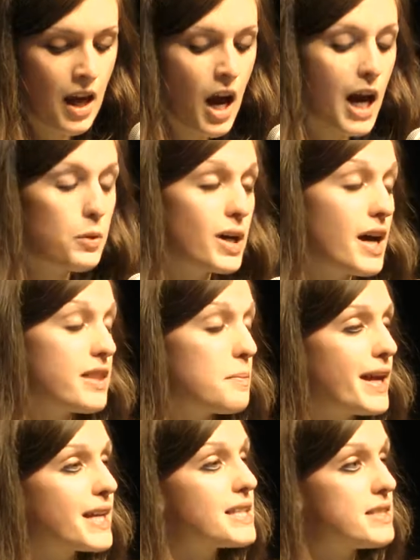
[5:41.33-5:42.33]
I will either
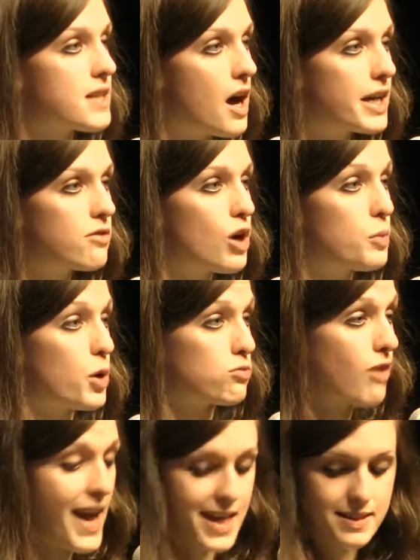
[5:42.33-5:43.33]
make an entire robot
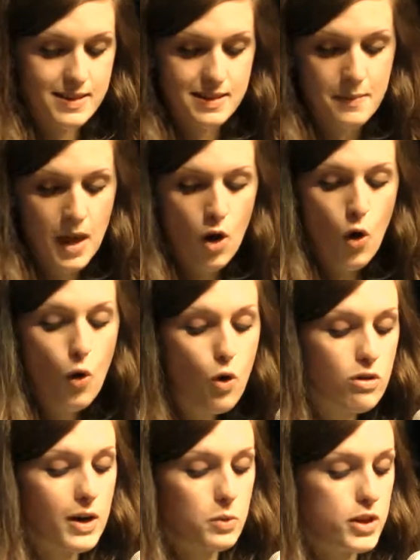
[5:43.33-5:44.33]
race,
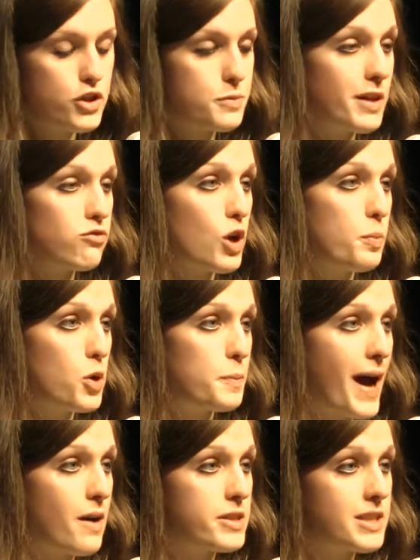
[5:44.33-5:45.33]
or I will use my robot
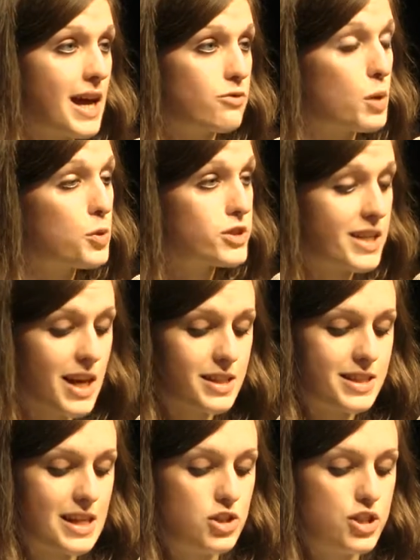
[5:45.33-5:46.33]
powers to add robotic
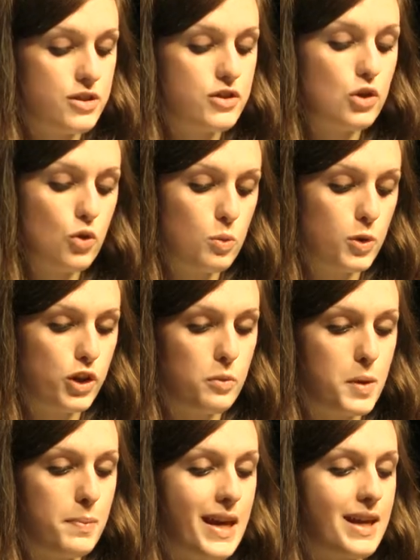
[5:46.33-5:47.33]
extensions to normal
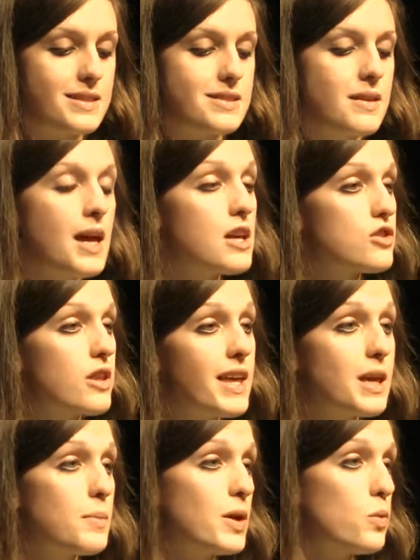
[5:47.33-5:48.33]
human beings, so they
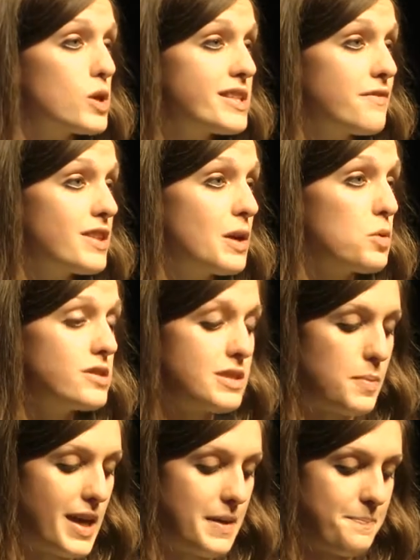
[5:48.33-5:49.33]
can be whatever they want to
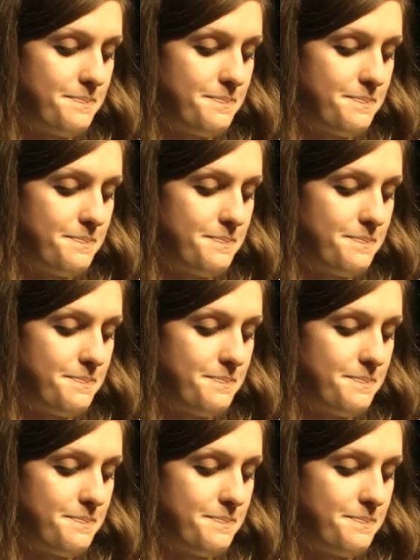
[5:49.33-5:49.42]
be.